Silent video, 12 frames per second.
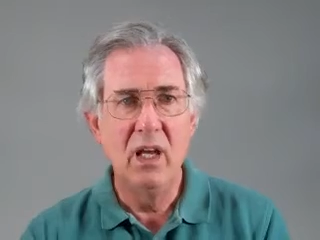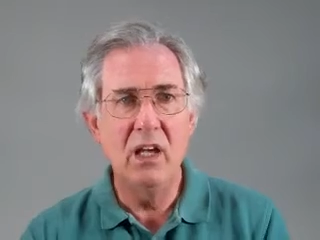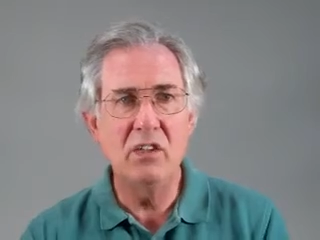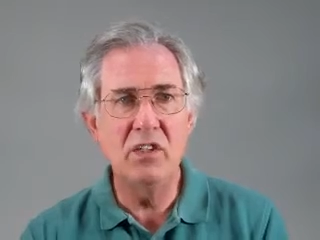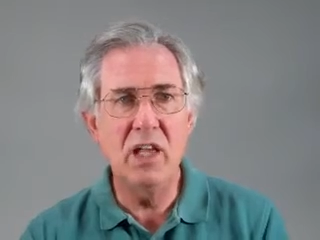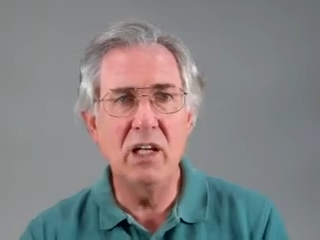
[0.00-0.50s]

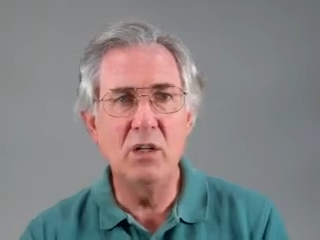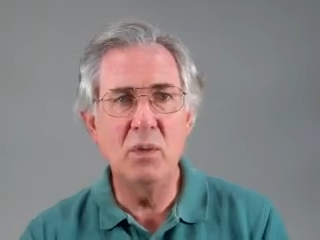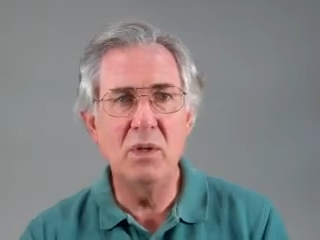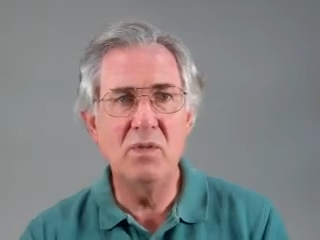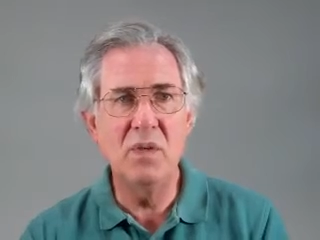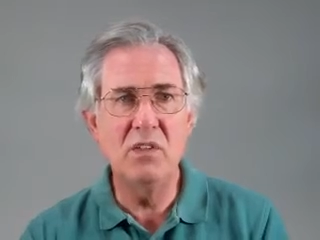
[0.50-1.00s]
a seller
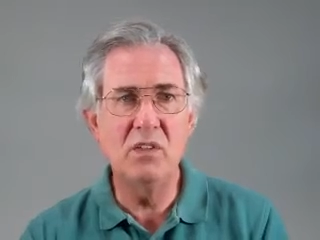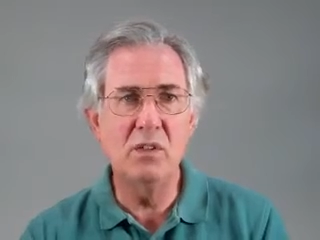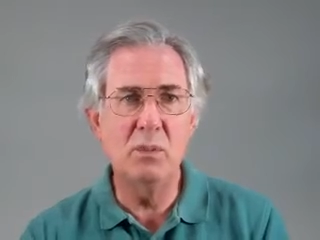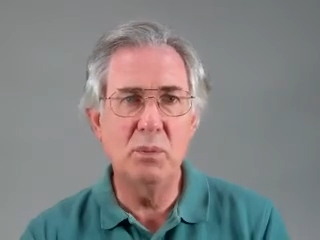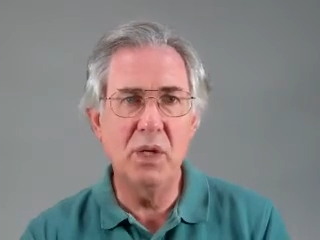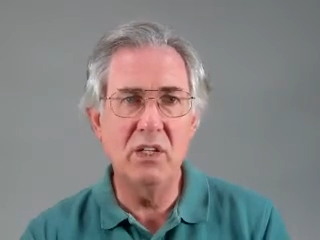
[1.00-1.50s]
with
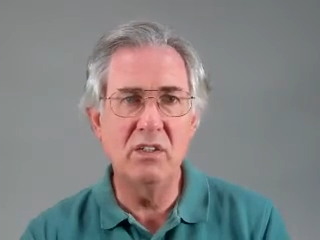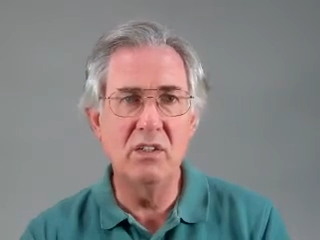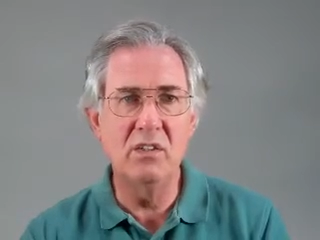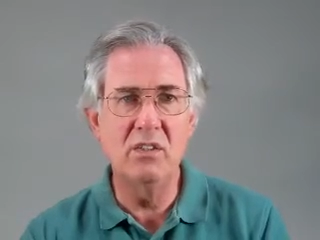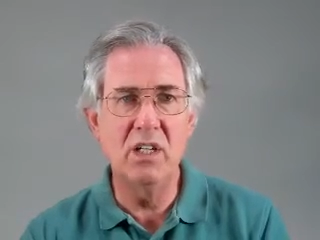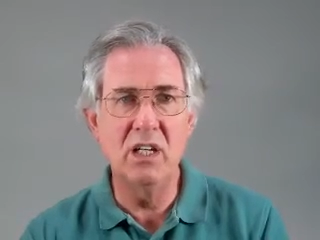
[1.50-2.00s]
physical
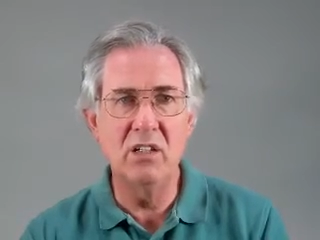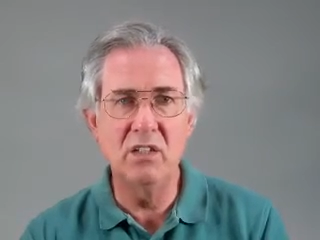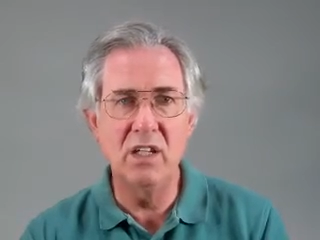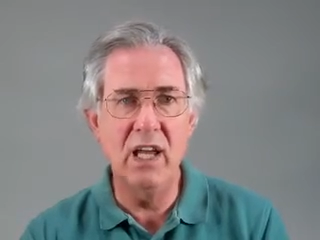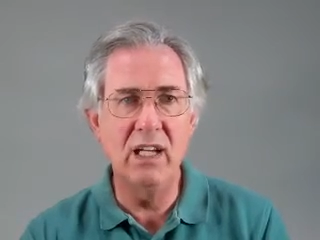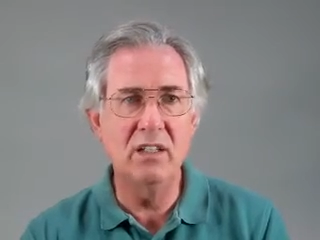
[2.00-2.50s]
presence in a
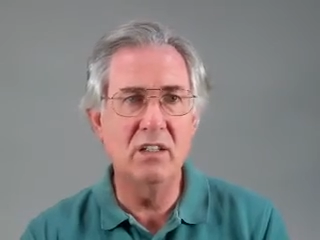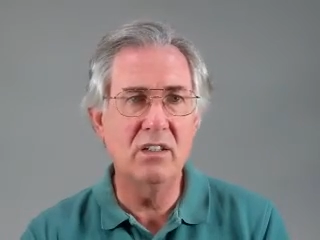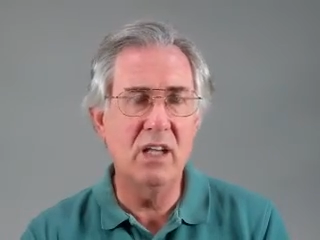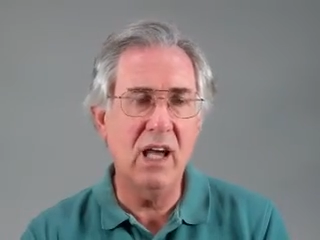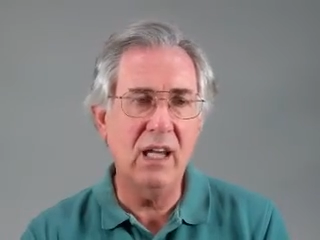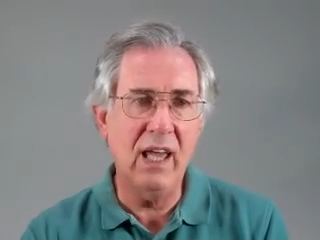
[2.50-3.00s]
state does
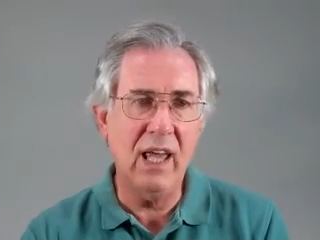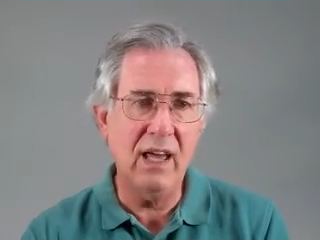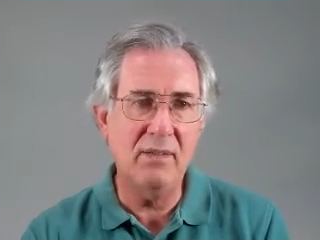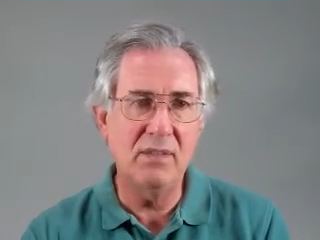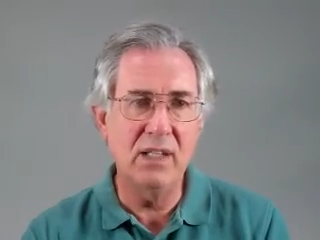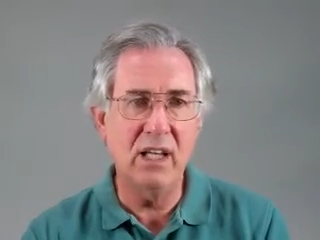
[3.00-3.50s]
not
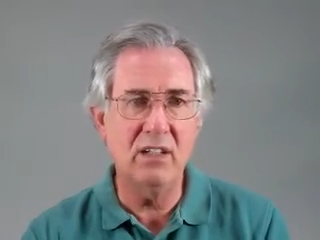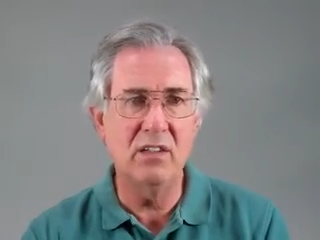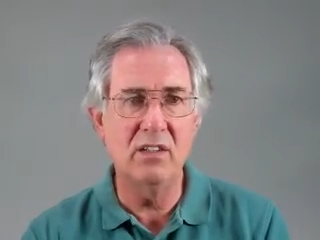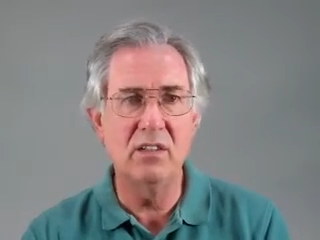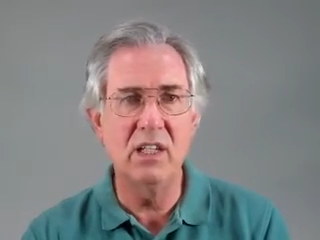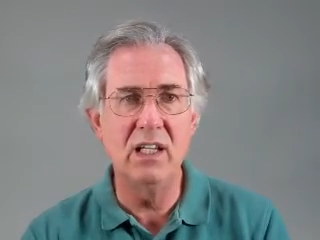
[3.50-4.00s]
have
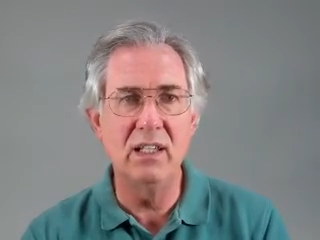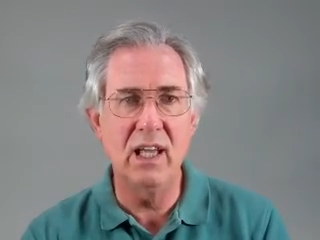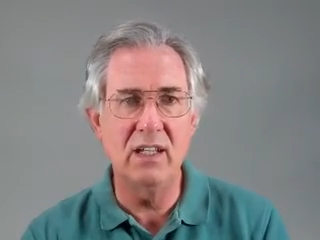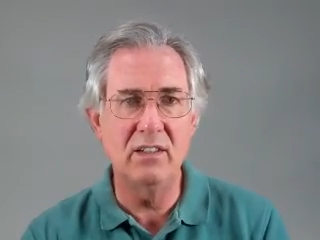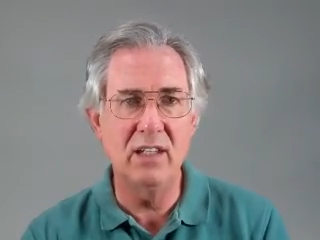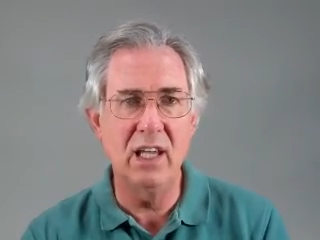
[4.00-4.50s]
nexus in
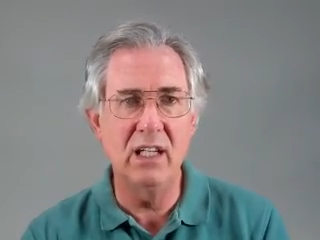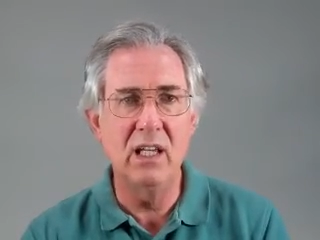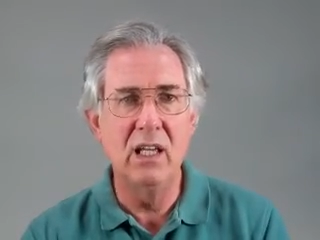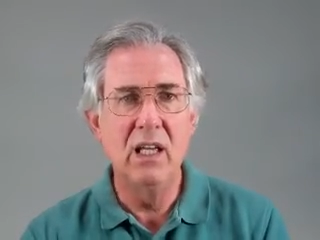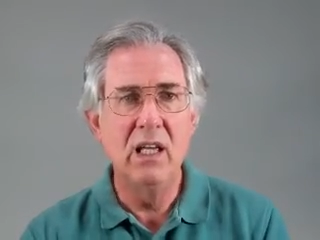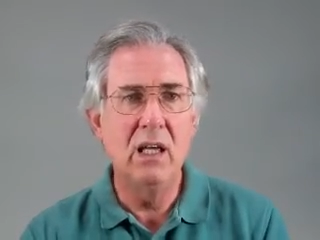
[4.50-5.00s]
that state
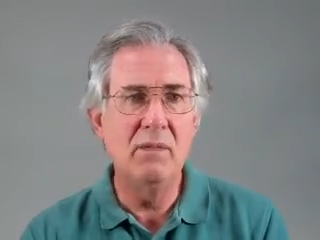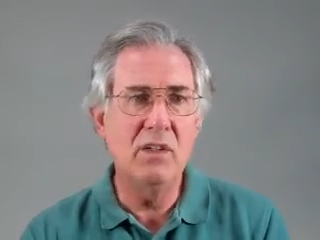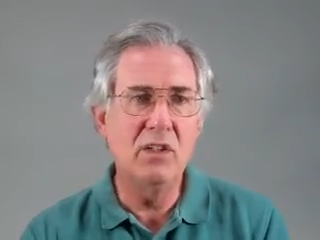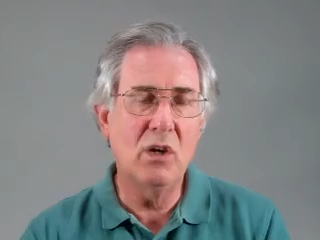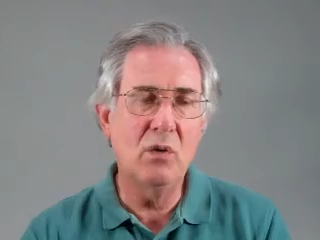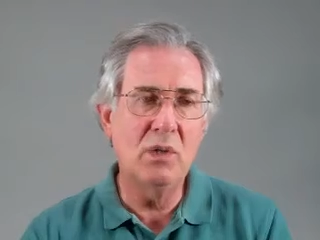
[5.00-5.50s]
if
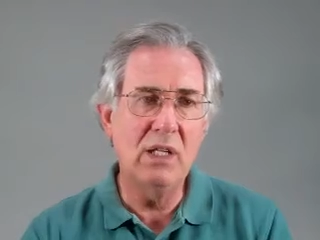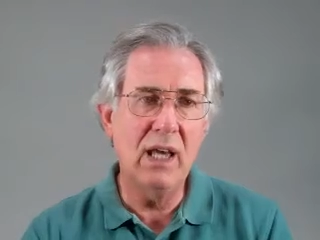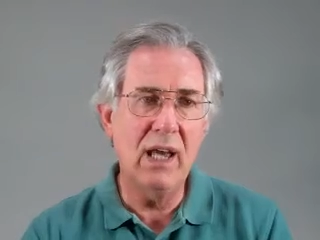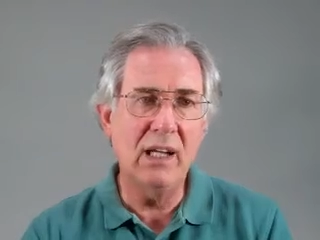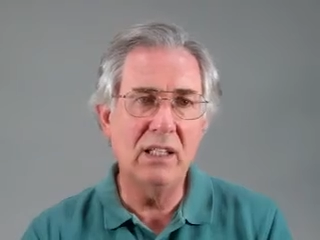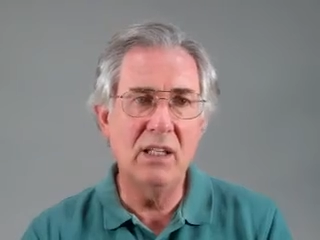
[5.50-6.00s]
its
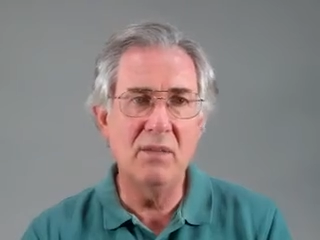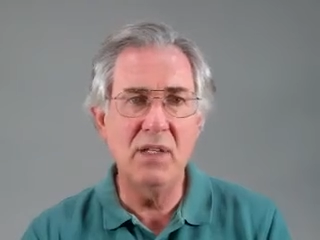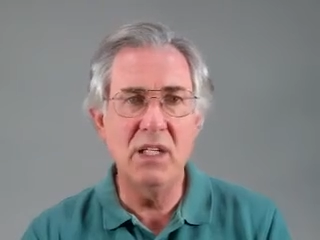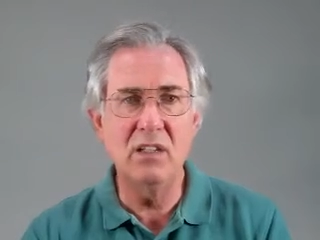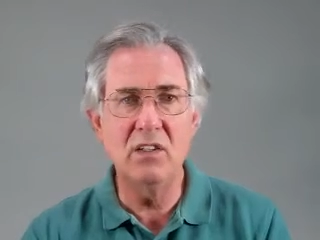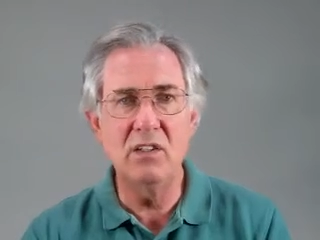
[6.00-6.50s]
only
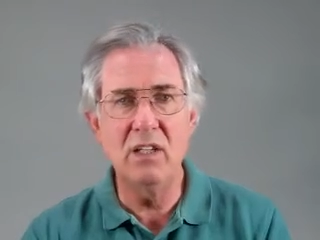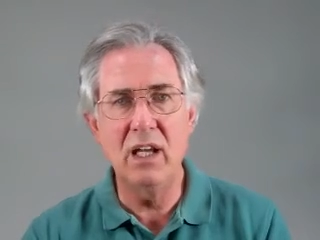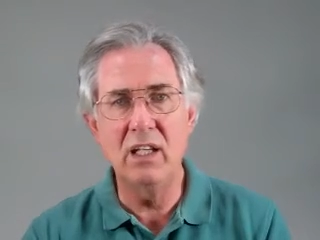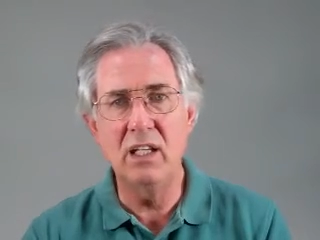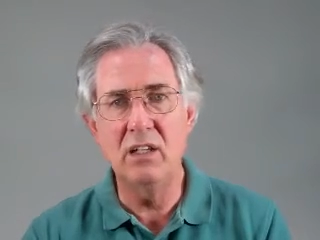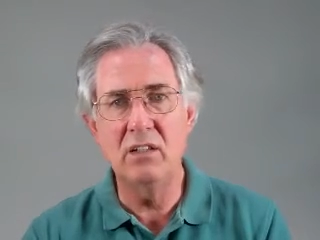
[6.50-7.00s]
activity in the
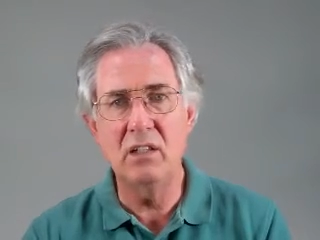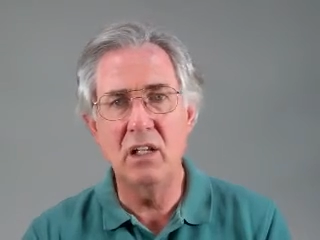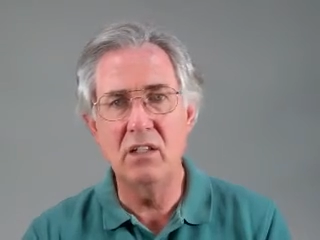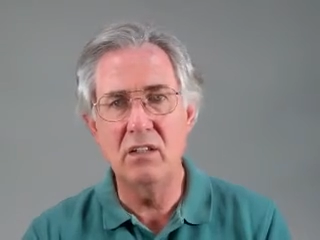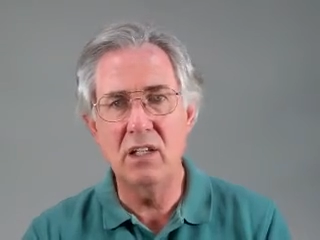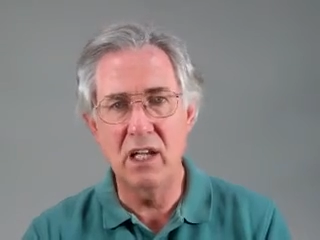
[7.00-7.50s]
state is
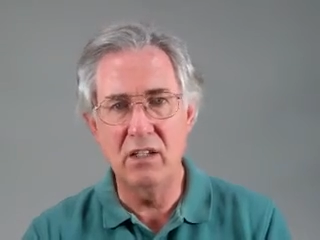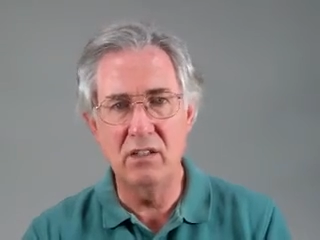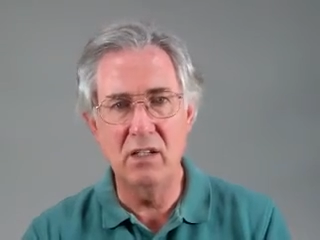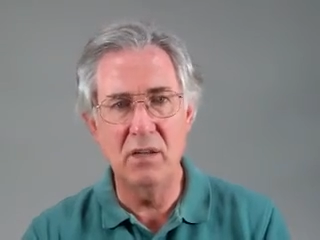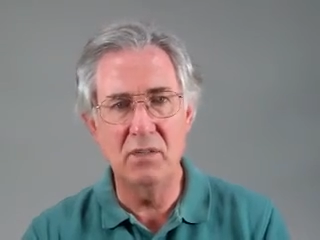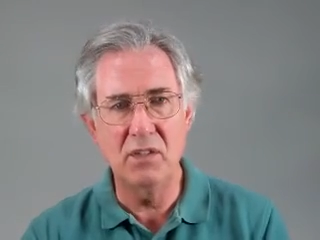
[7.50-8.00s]

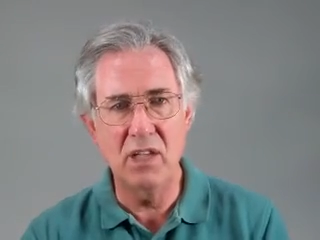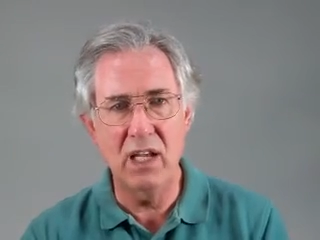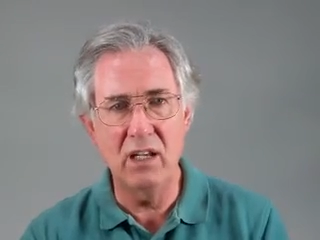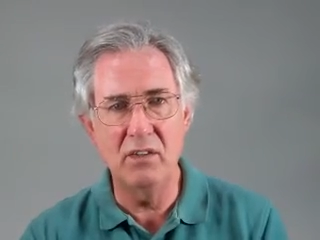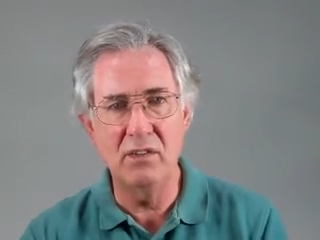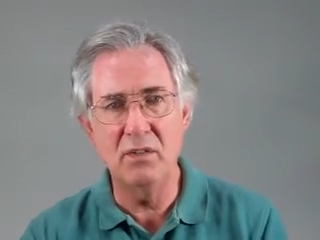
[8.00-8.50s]
solicitation of
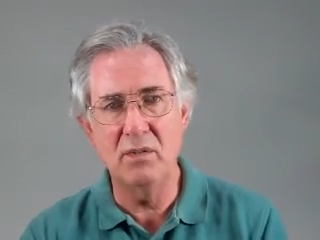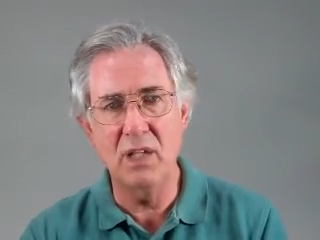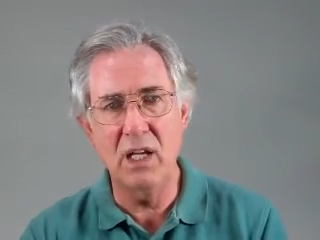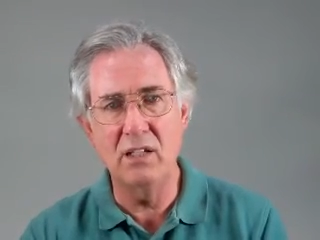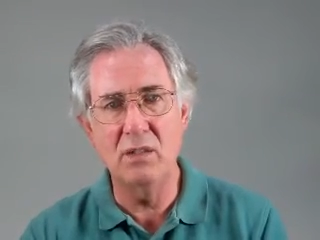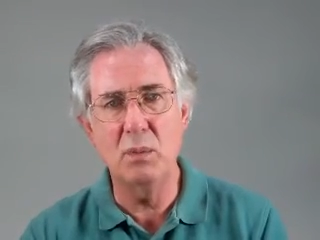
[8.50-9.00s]
sales of
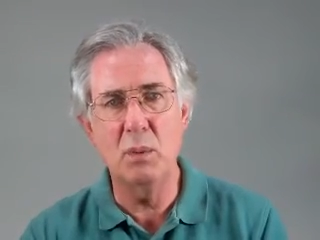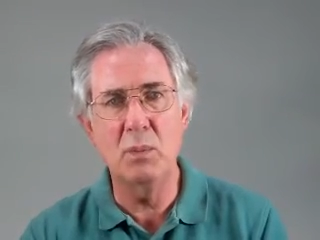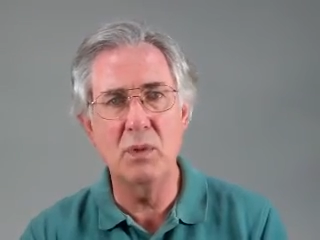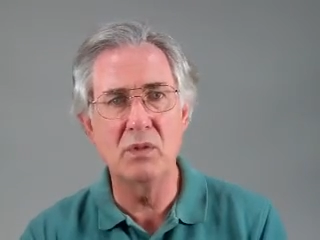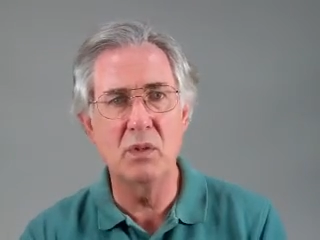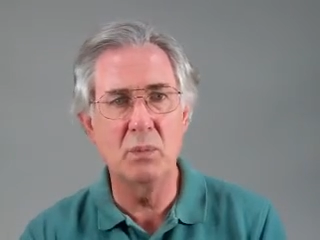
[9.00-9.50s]
tangible
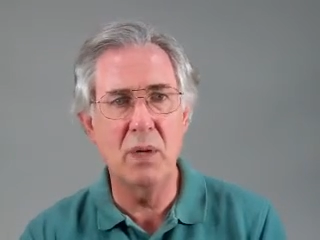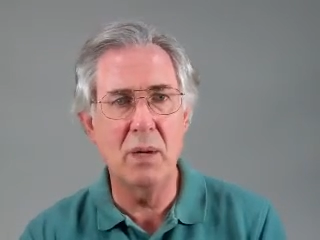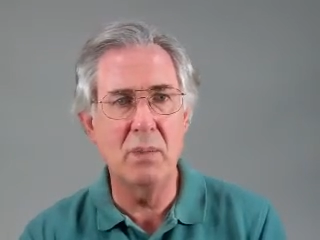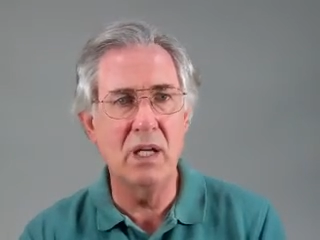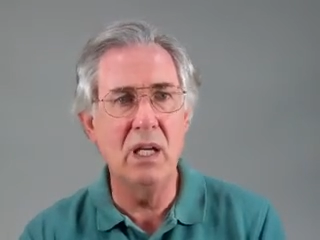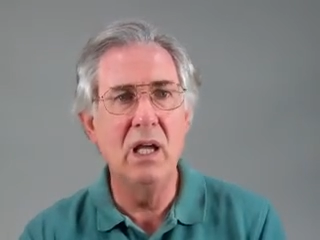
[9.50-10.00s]
personal
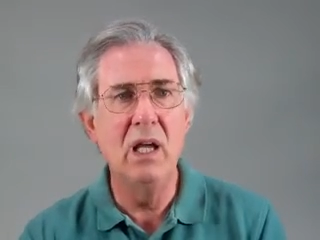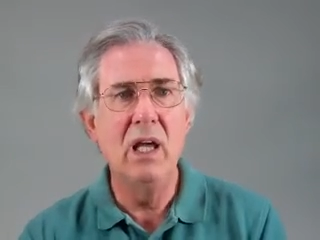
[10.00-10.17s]
property